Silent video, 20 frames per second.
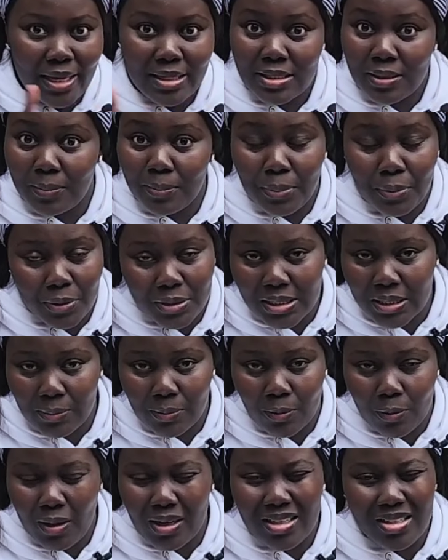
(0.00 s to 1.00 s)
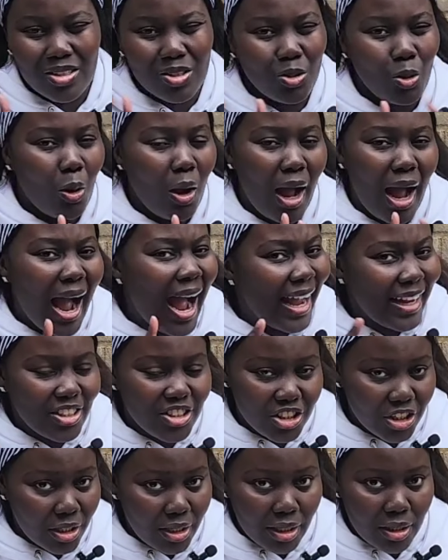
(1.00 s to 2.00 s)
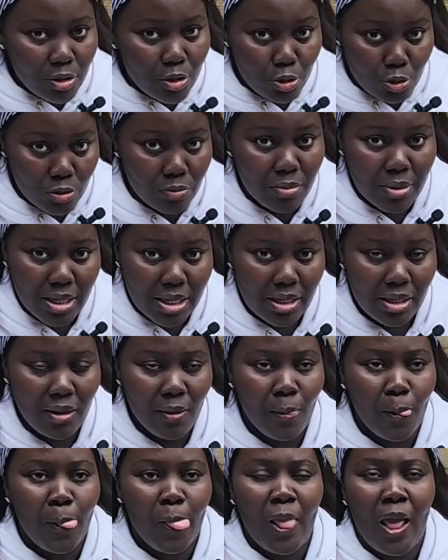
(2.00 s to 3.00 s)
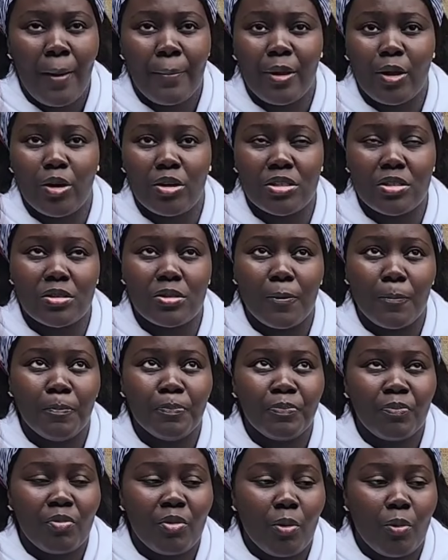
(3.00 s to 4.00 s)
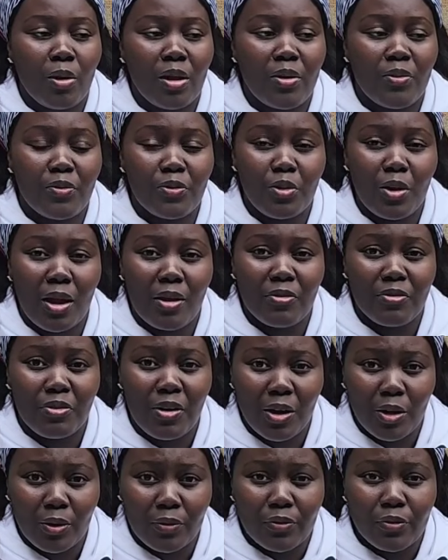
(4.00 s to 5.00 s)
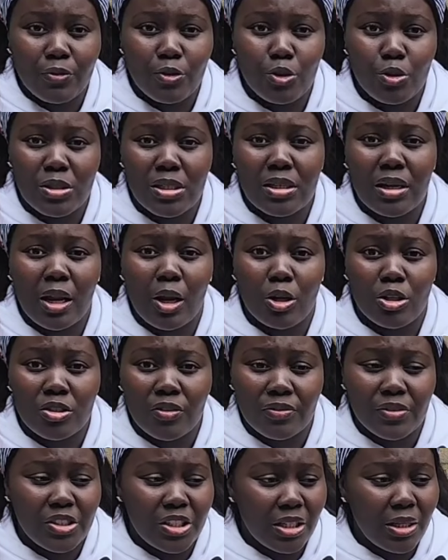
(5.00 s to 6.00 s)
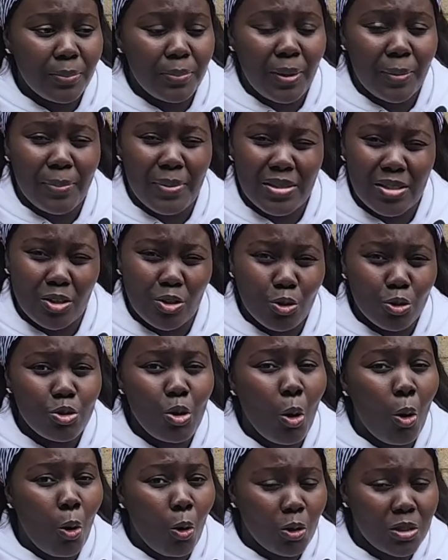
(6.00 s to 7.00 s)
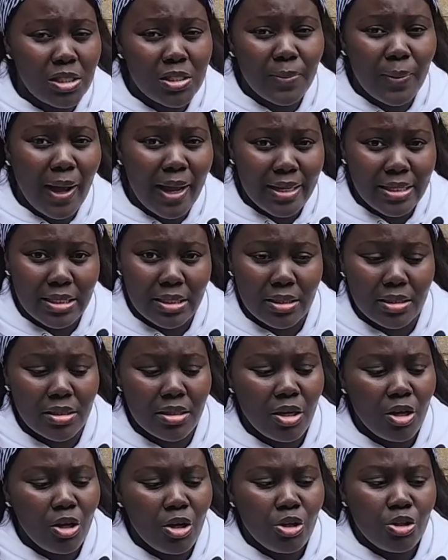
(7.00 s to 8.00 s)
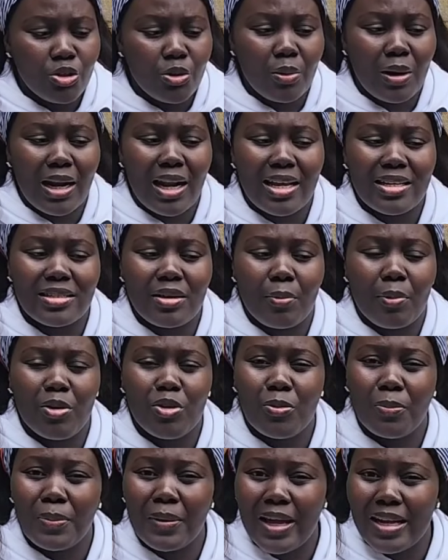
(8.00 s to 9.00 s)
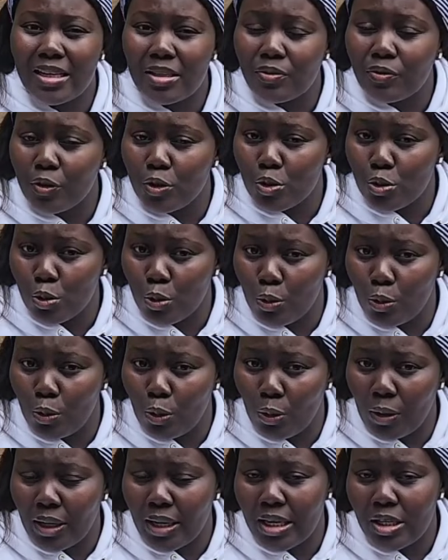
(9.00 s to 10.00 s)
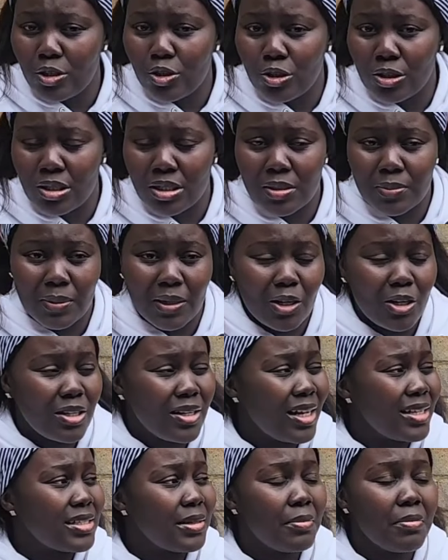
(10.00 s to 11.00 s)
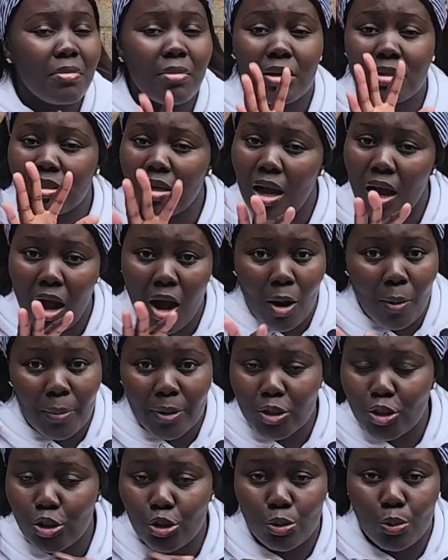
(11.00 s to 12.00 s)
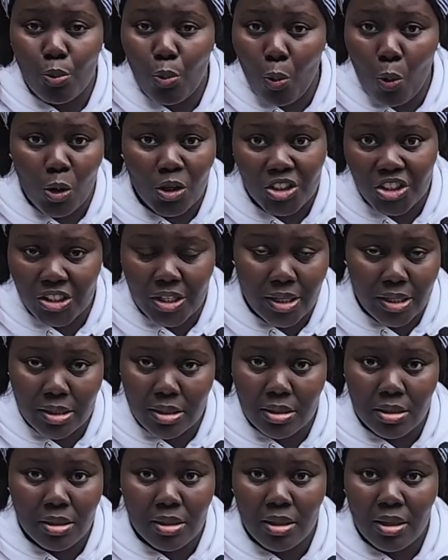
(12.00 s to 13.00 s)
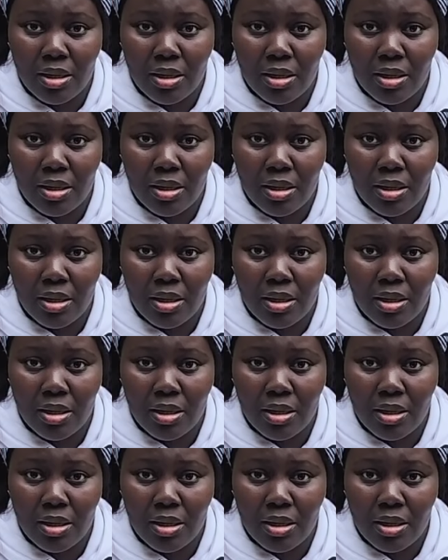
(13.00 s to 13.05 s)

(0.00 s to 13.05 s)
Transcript: It's impossible, and it's not hygienic to me, because if you're a fan of using a lot of chili peppers and those hot spices, you realize that when you blend it for so long into this blender, it doesn't matter how much you wash it,